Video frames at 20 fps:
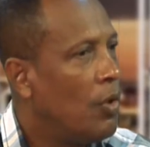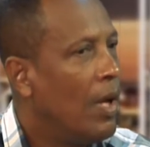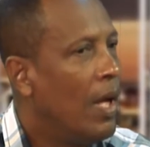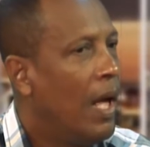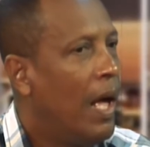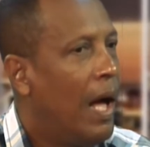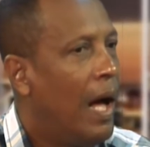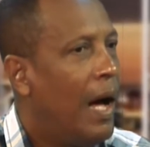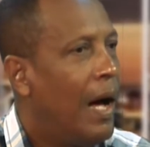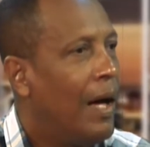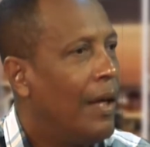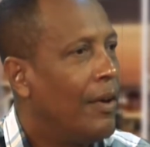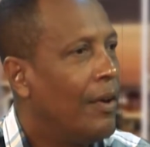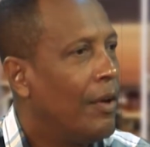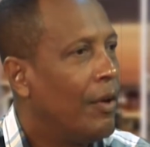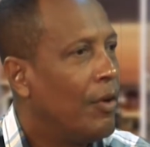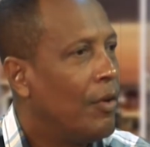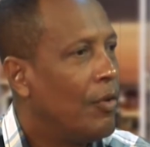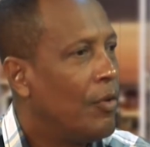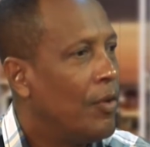mm-hmm. and uh,
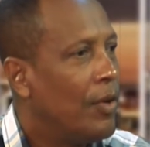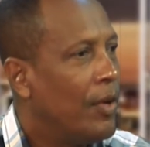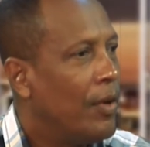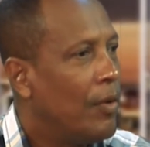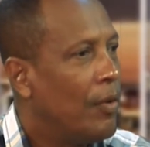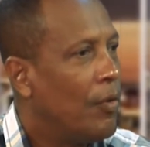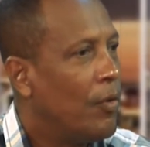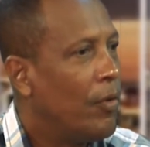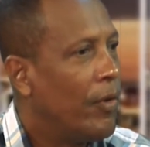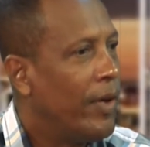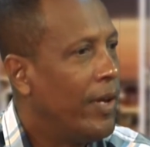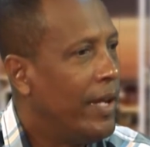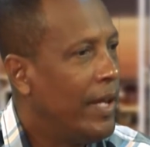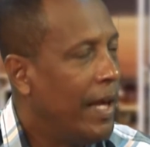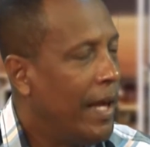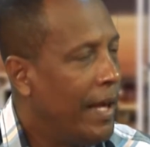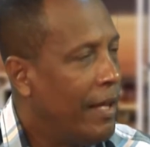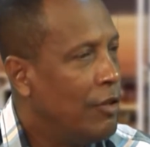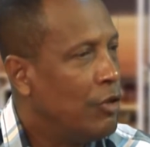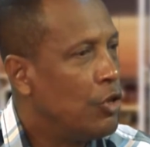the
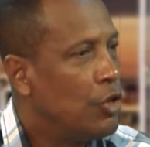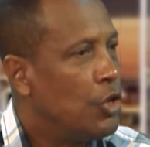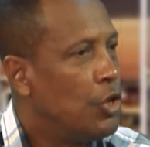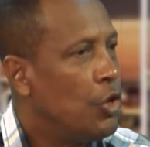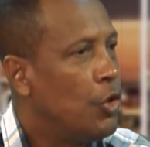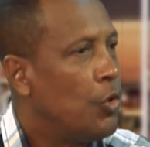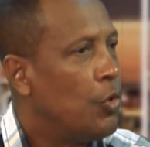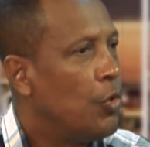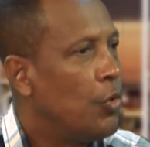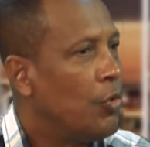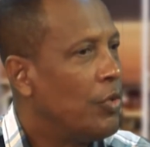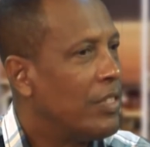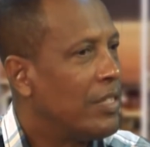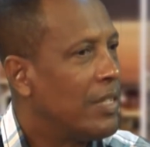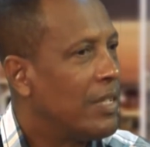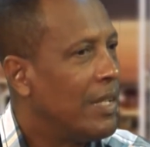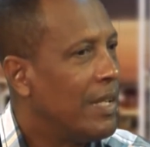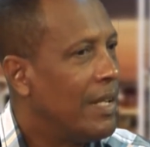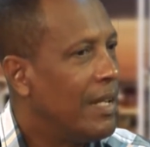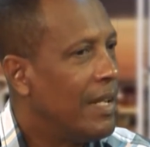NGOs.
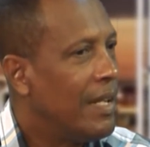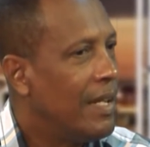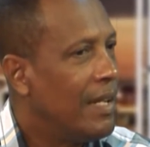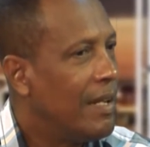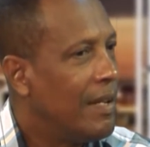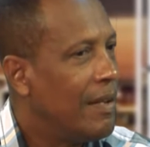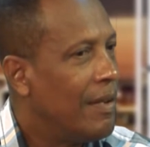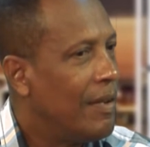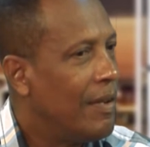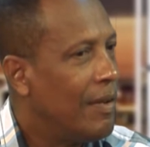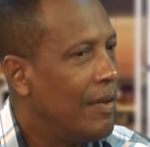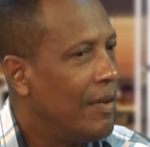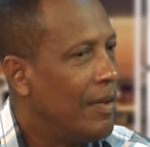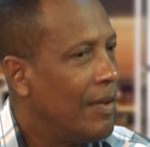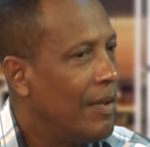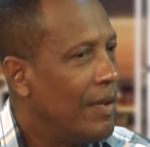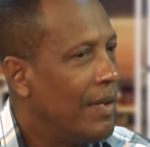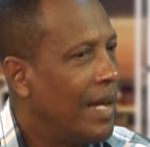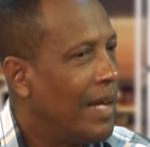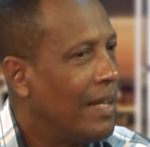
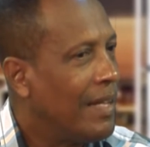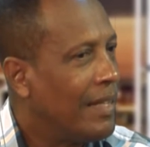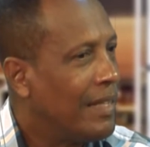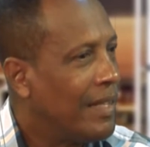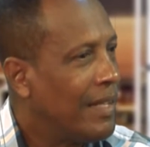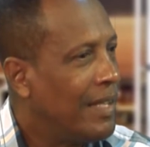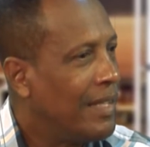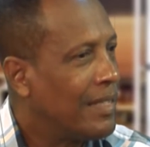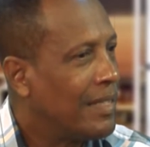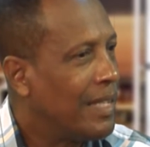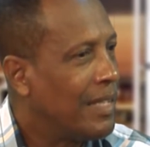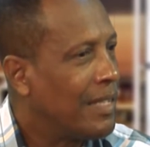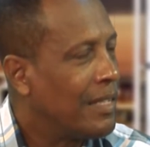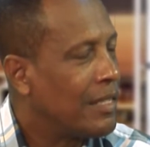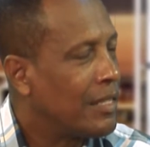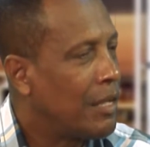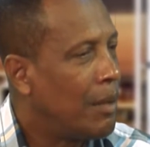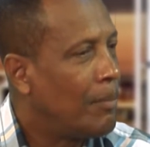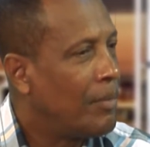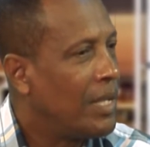That it, it is
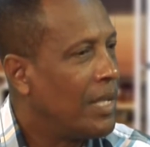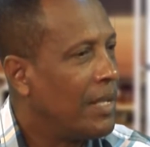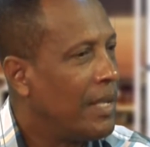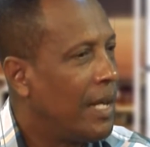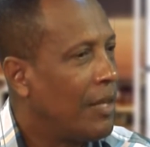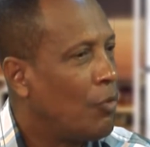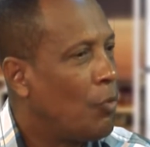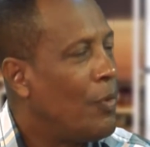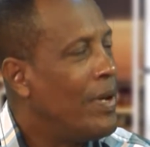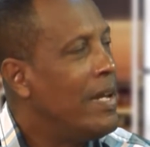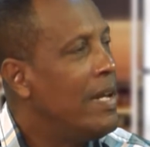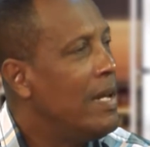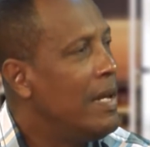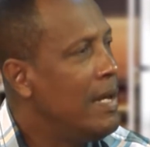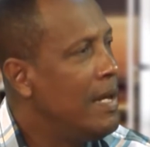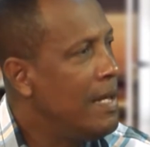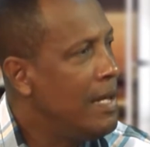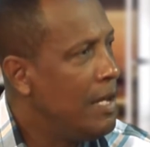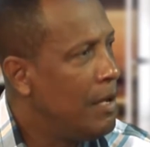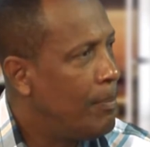something that we
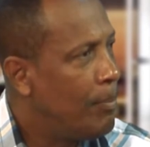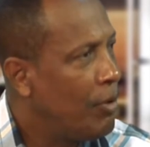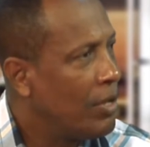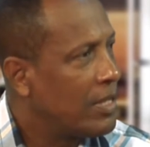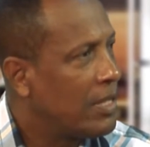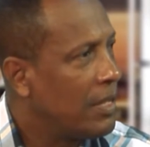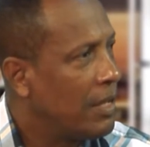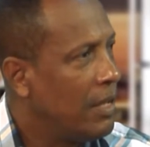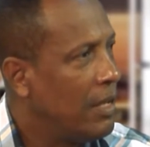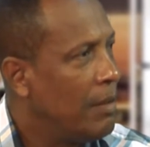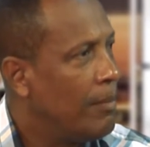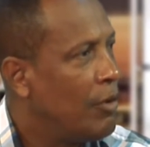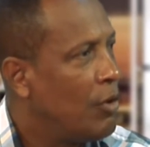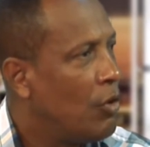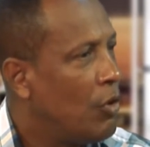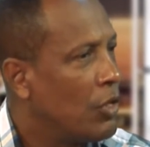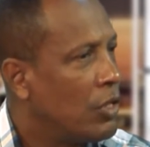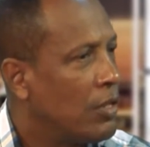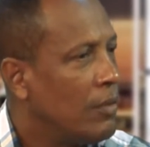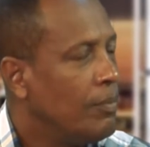need presently
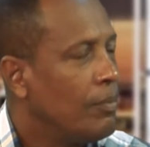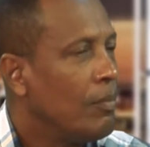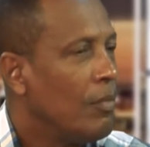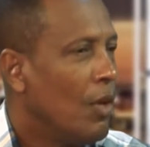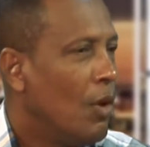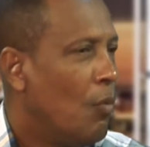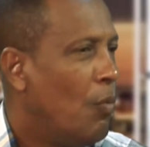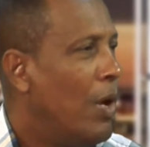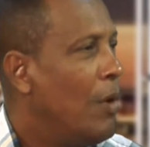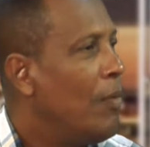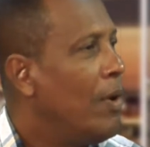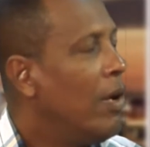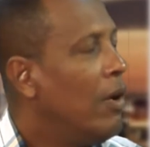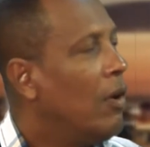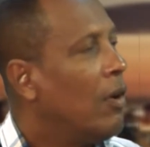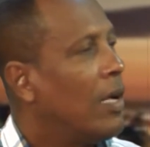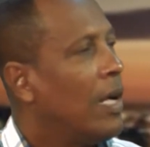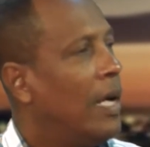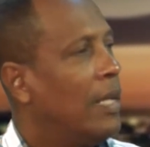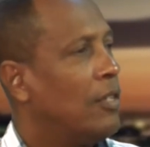because when we
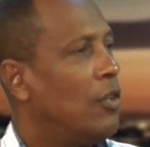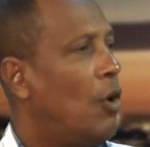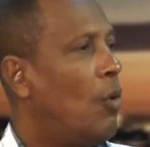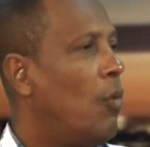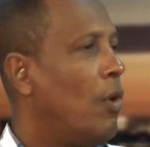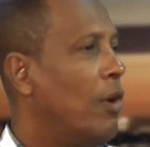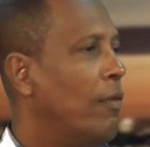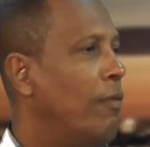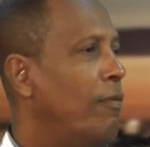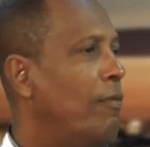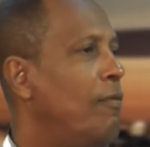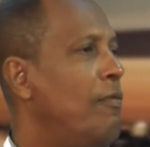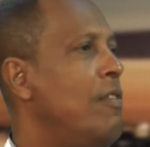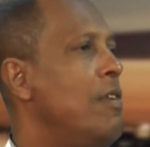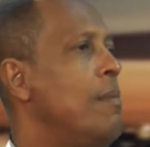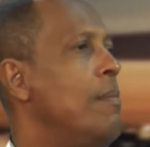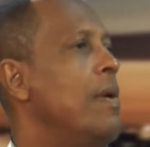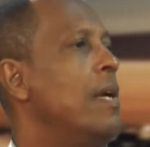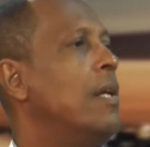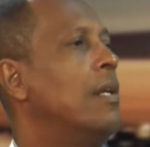look at our
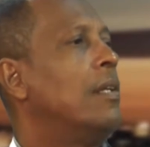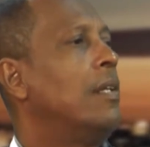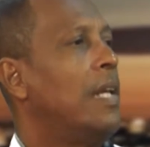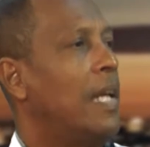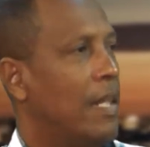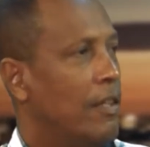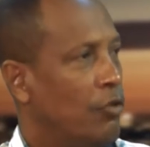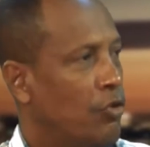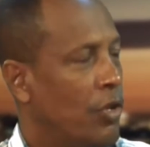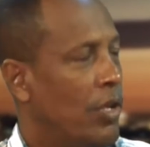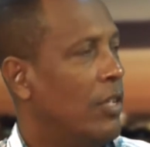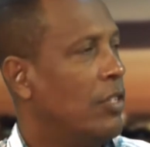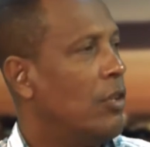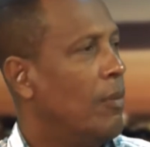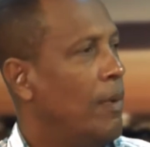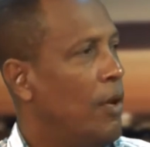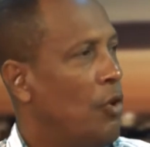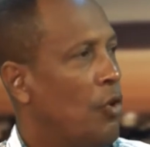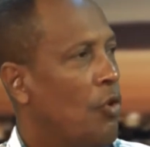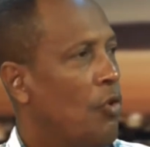female in Trinidad and
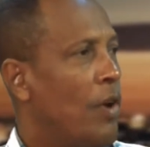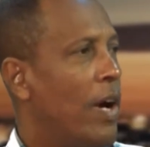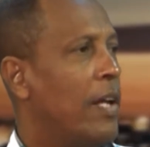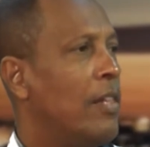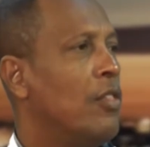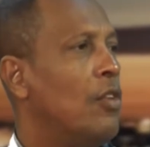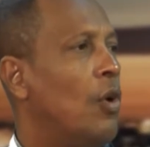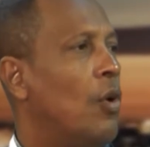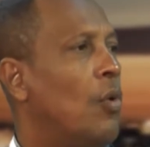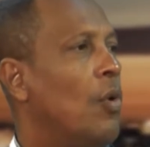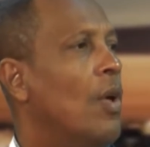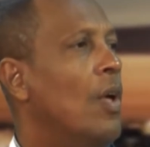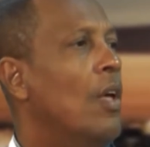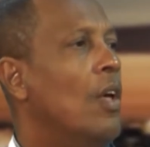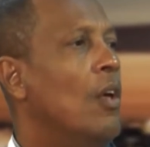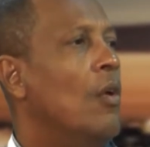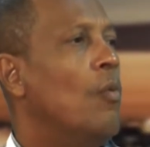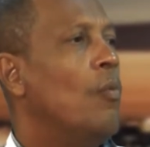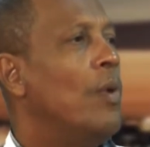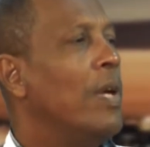Tobago right now,
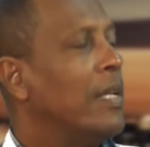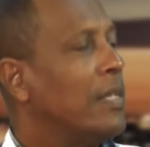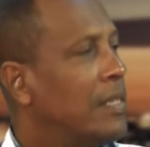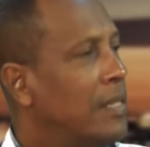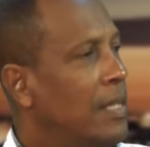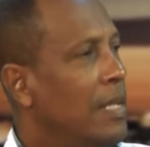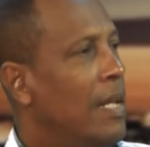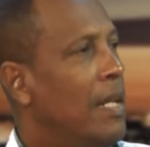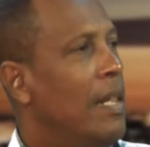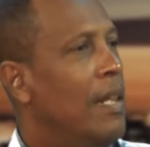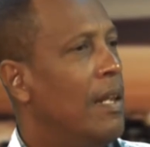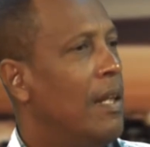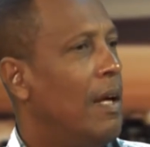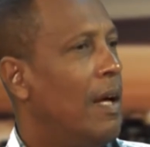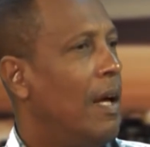we are seeing